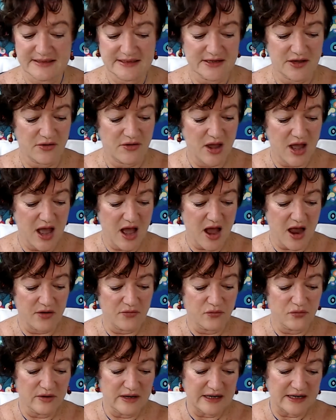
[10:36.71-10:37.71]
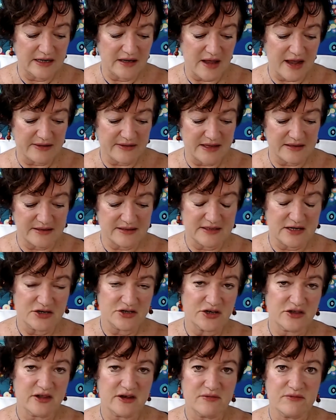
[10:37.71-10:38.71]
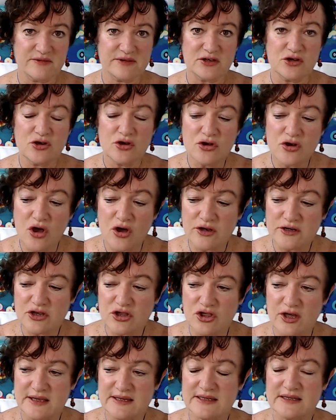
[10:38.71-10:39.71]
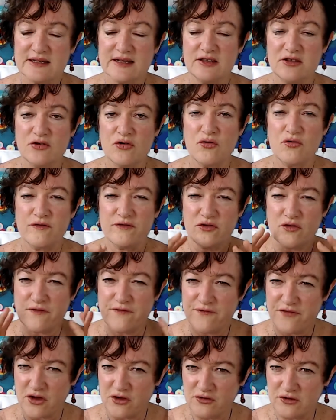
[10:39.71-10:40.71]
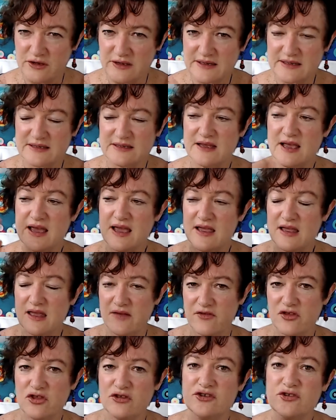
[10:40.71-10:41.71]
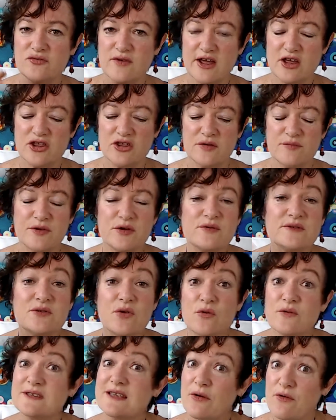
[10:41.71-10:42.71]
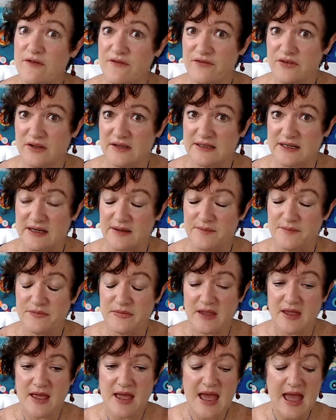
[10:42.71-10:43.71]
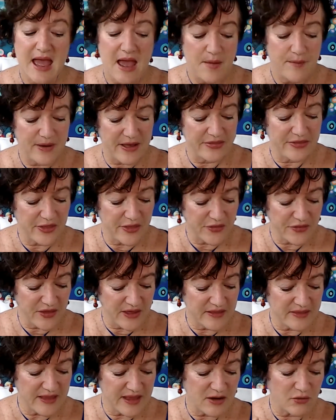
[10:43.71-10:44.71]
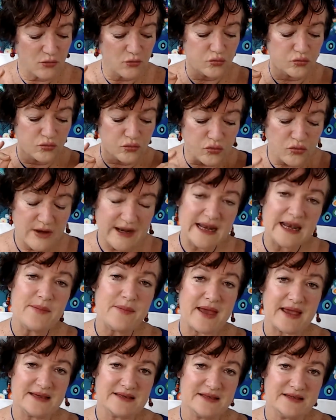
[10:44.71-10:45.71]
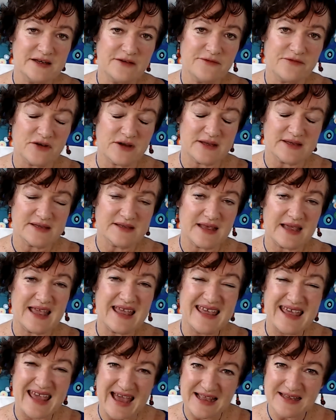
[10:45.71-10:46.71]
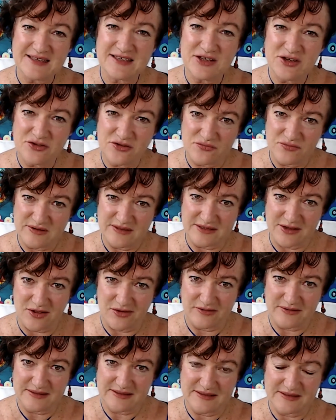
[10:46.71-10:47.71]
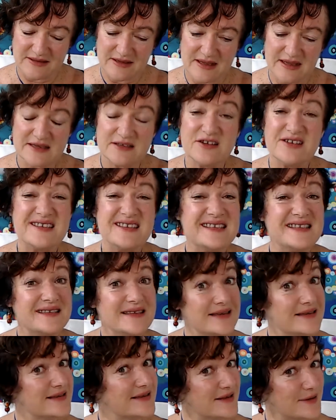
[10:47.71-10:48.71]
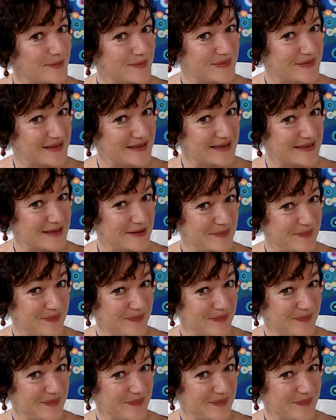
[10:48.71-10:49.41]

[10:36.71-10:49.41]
So I really like that distinction, that it was not just your focus giving you direction, but it was also a filter. But the thing that really makes the difference, that gets you the results, is your systems.